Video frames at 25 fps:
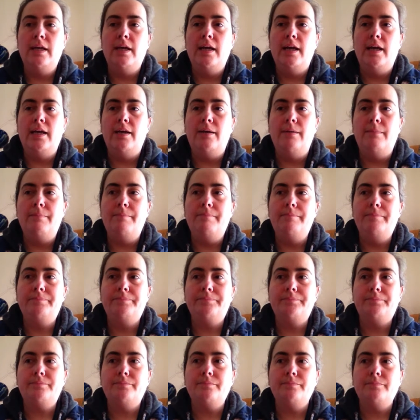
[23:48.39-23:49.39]
on.
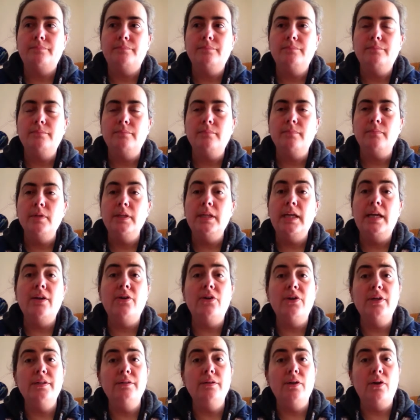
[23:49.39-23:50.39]

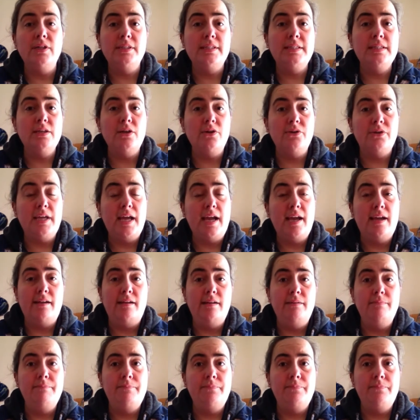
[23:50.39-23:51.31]
And I did okay.